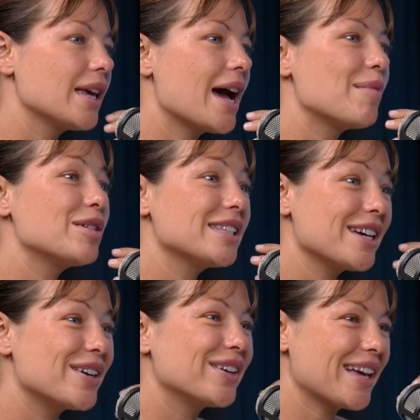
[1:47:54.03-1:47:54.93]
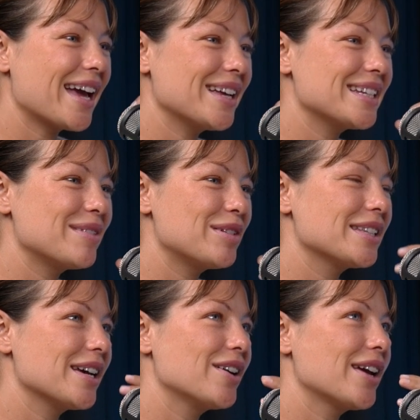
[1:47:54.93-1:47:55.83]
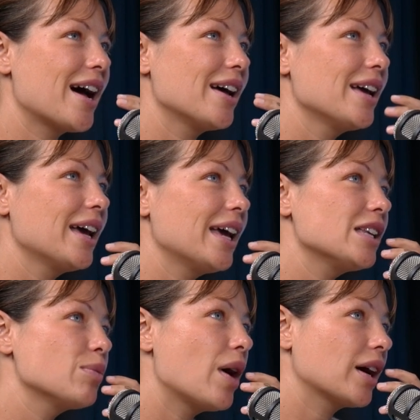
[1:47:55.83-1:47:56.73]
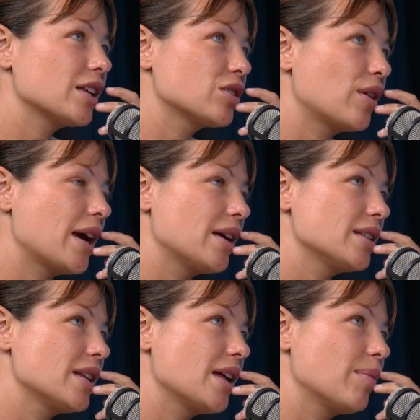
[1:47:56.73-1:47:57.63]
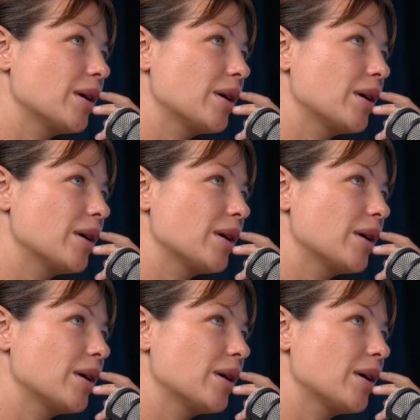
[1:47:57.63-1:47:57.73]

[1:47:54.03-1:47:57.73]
Yeah, Brazil. Yeah, he did Brazil. Yeah, his work is great, isn't it?